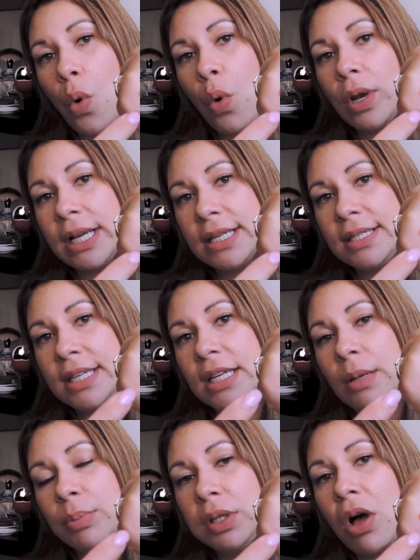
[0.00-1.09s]
or like I
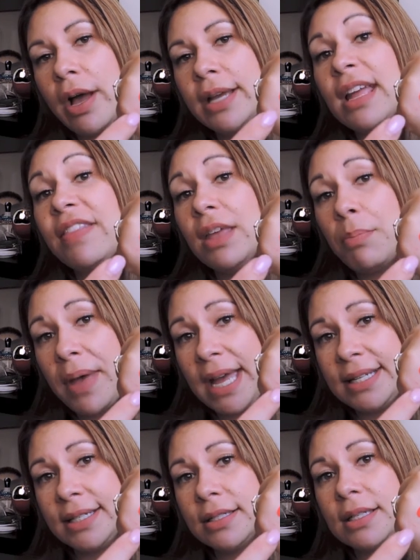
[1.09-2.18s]
said, apply it and then
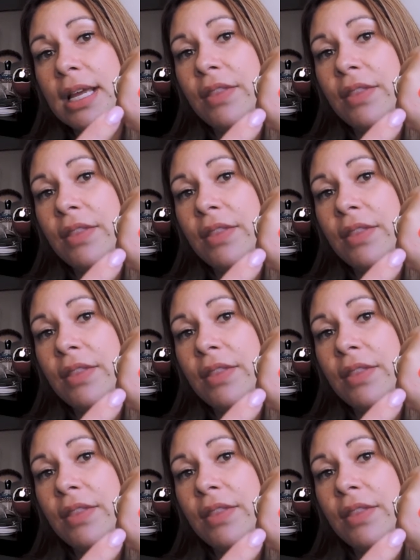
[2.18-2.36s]
pat it,